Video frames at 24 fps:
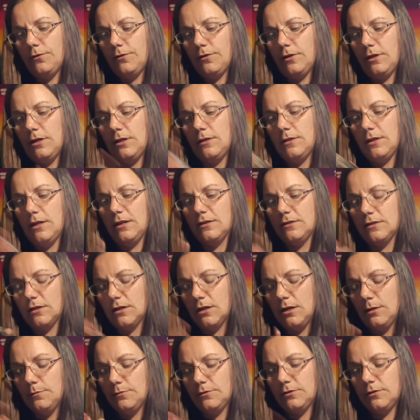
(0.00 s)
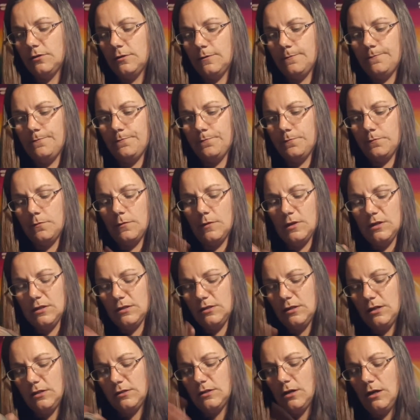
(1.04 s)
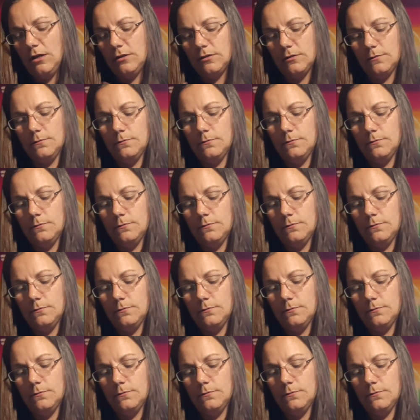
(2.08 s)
and the Ace of Cups. So that's awesome.